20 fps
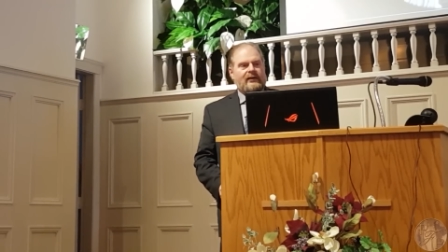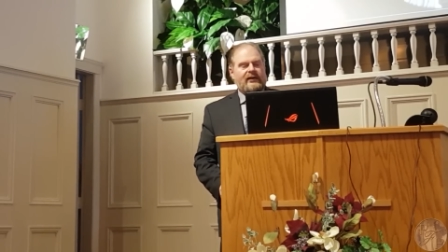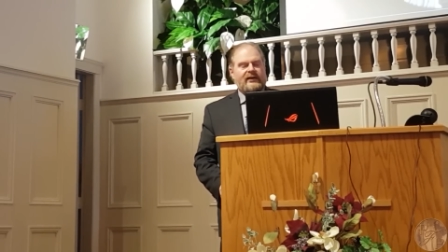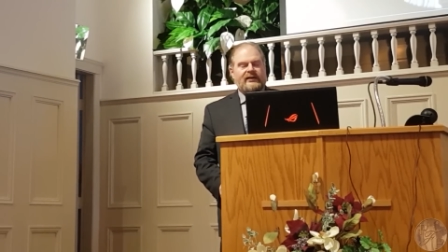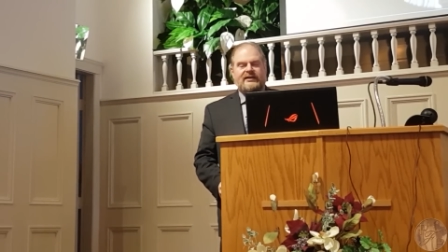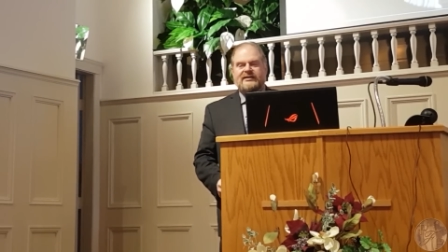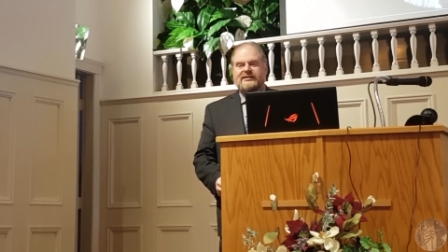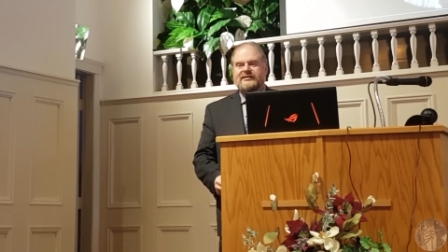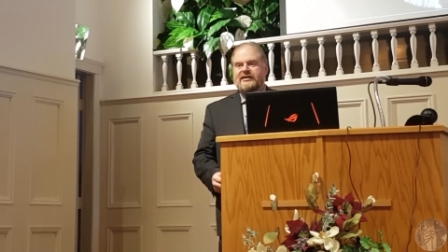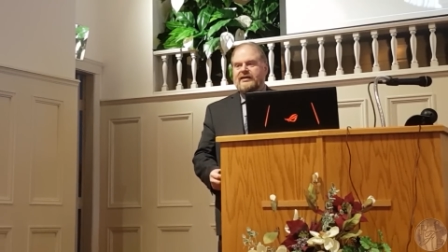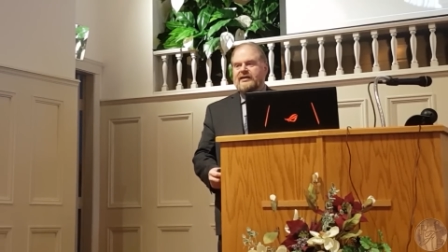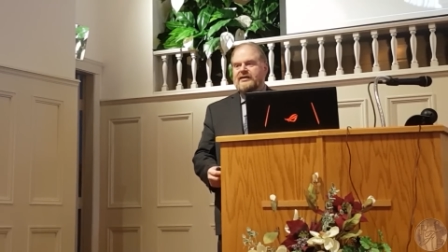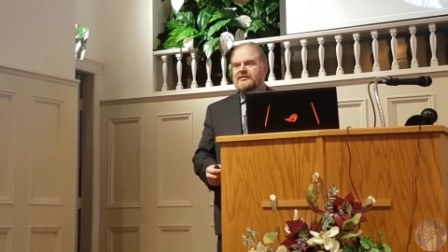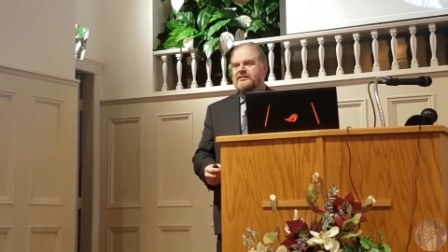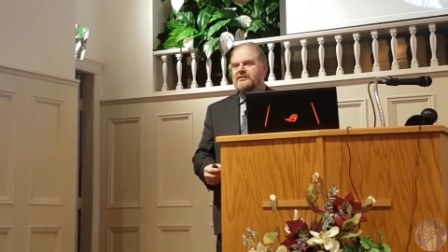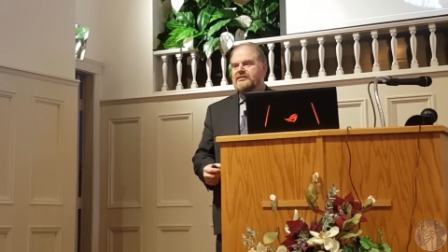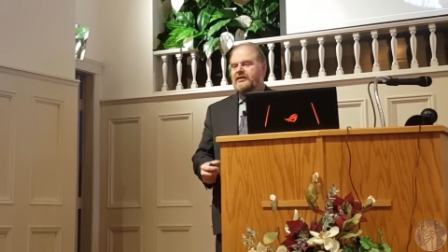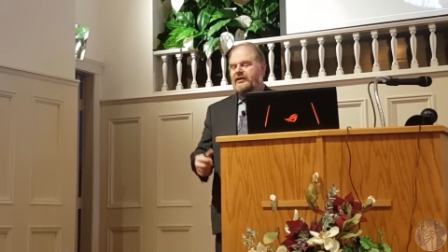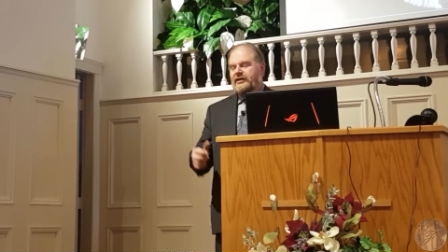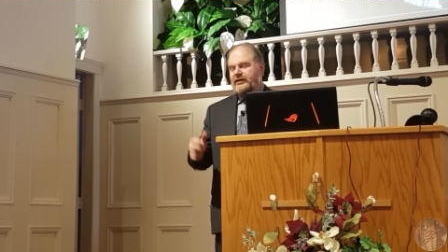In the
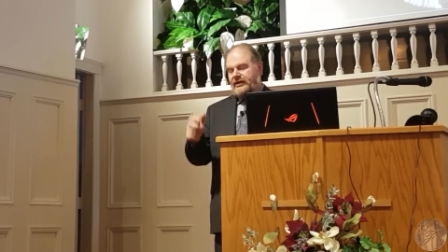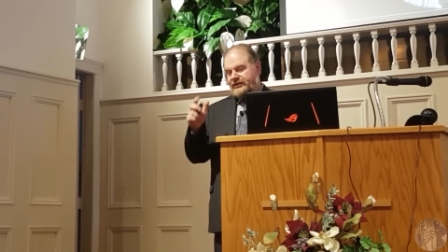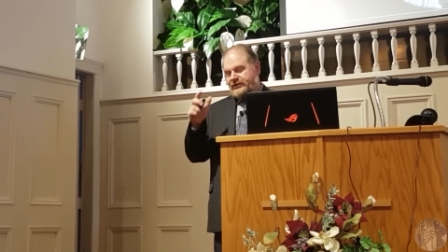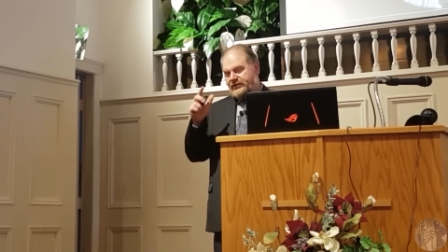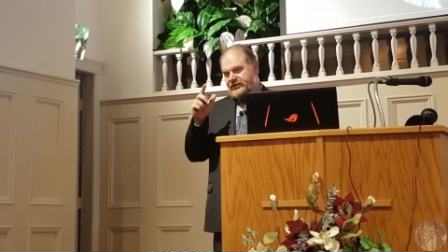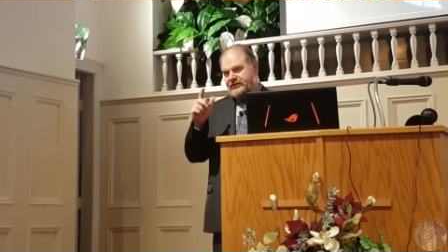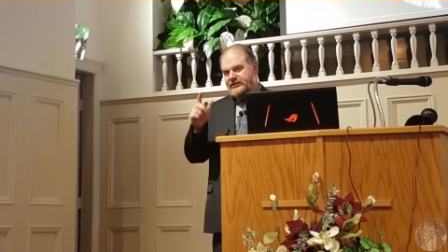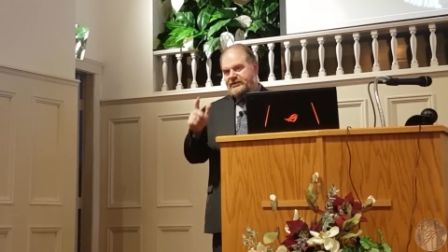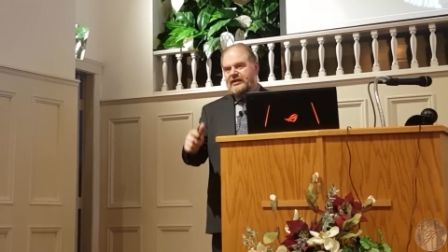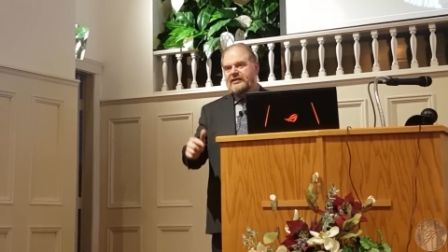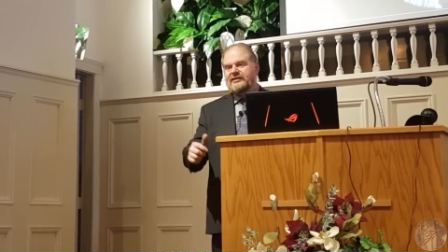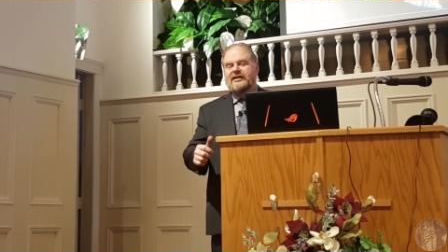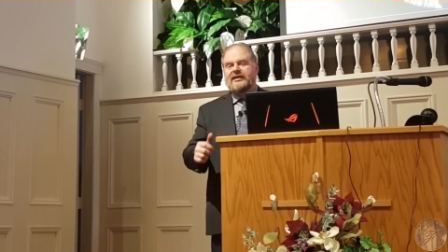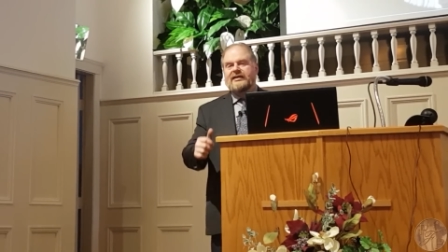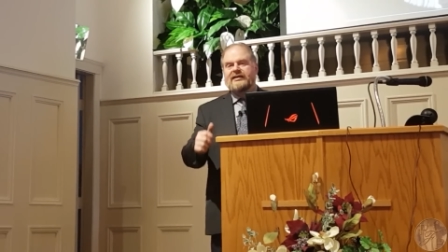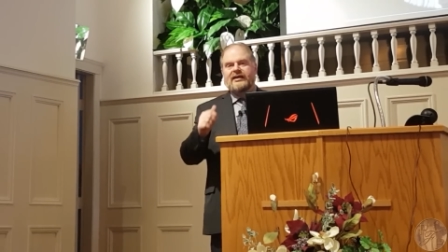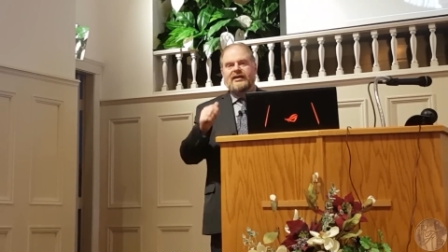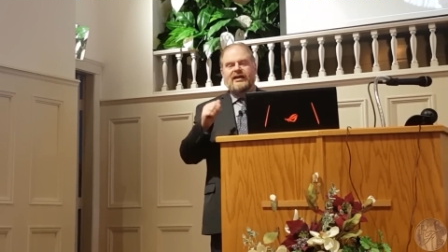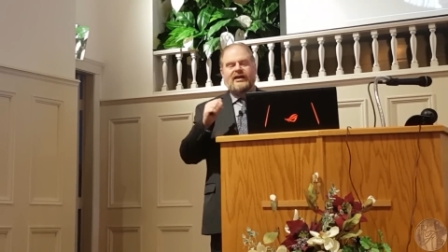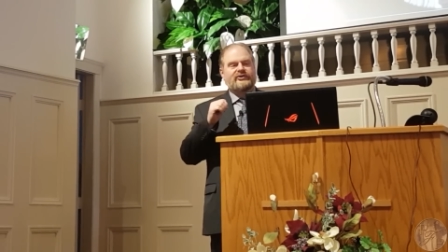cities, it, it, she says,
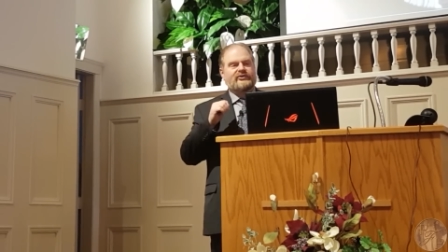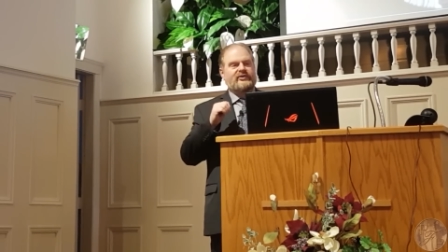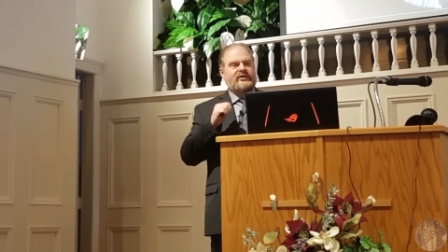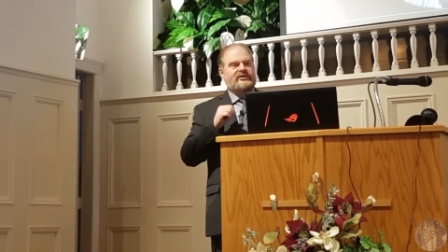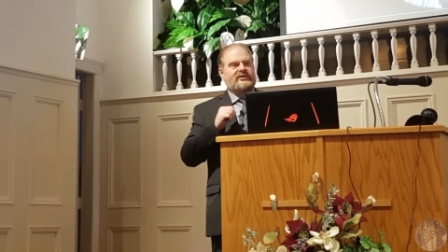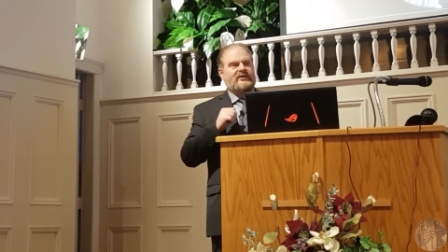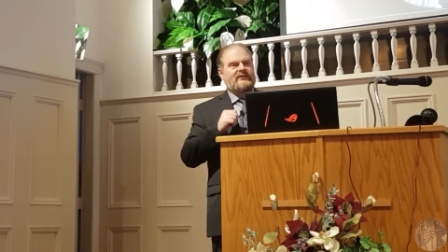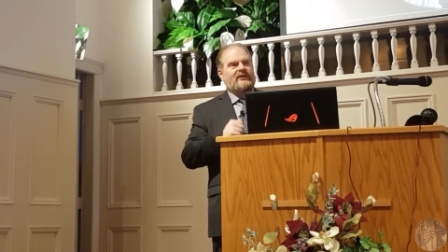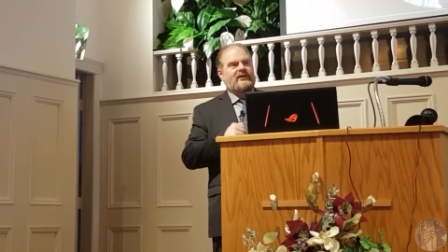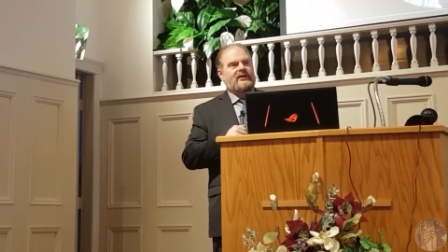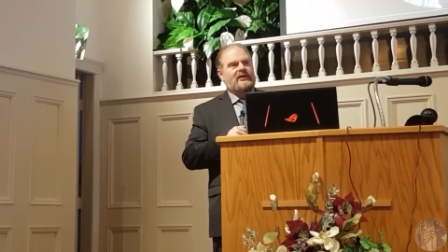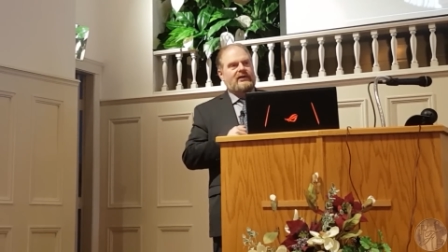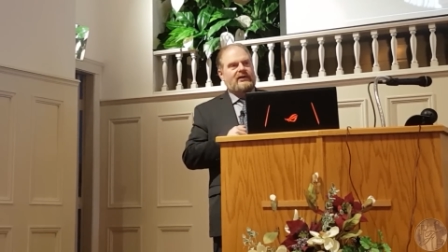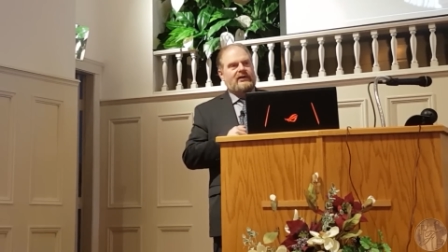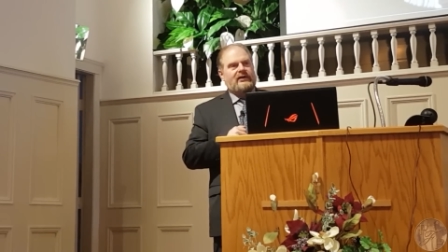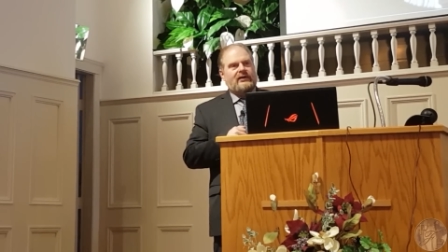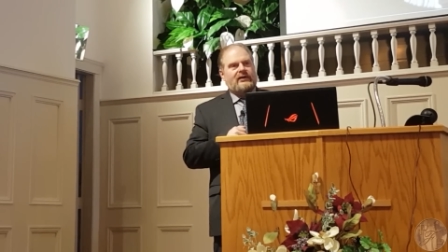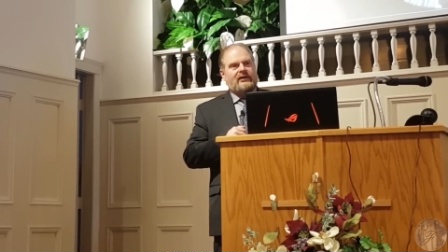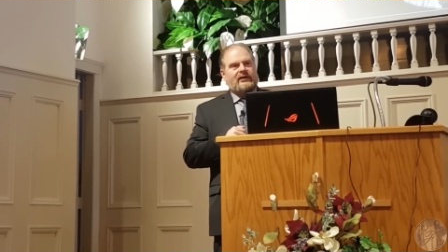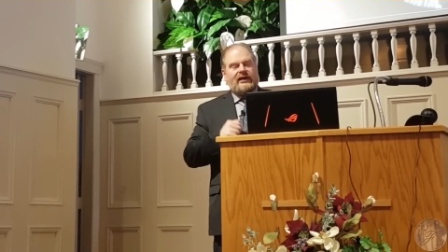in the countries of
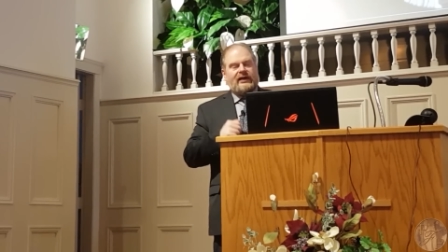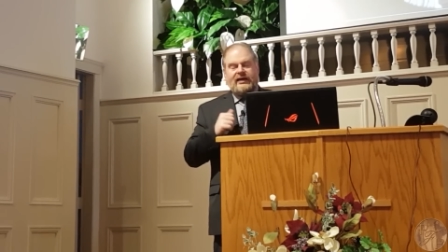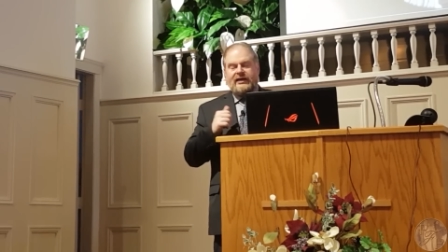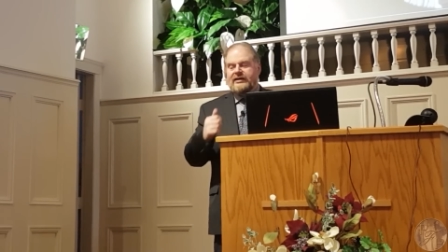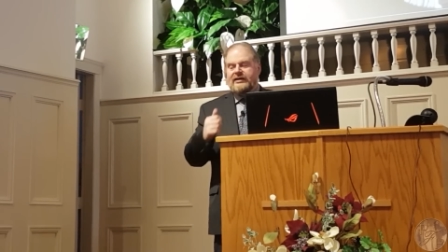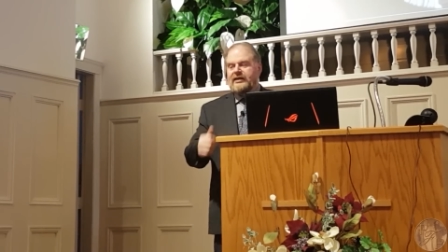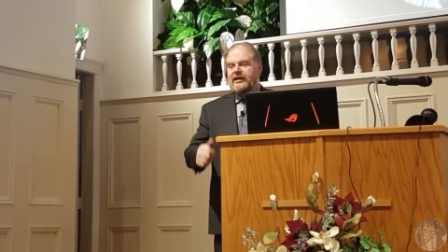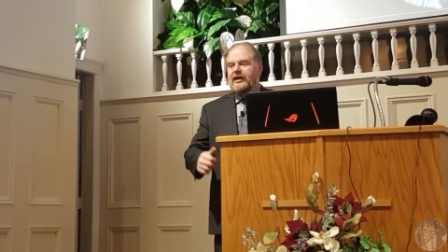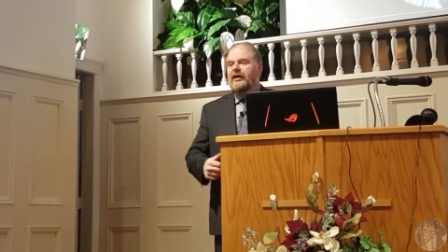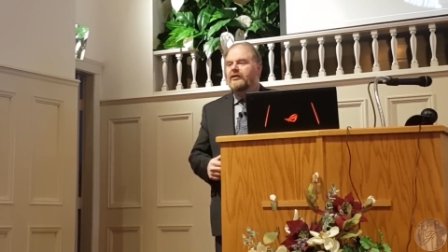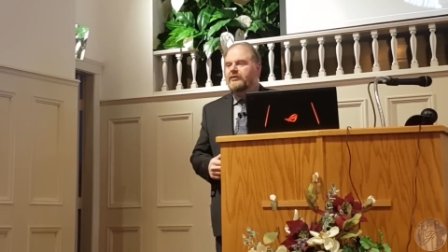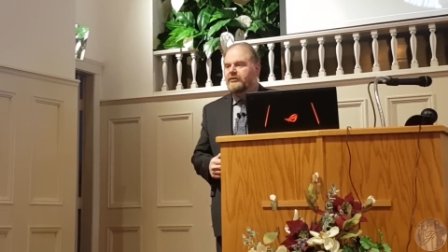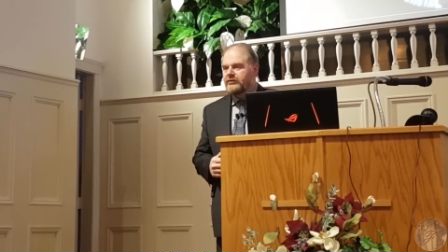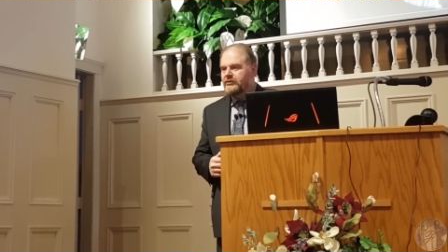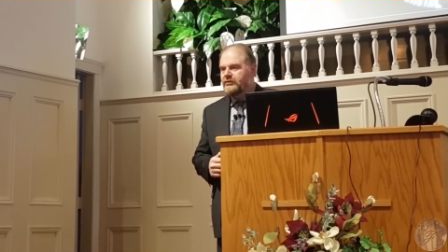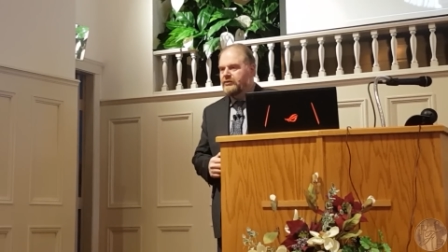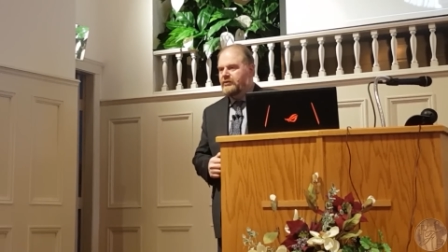India,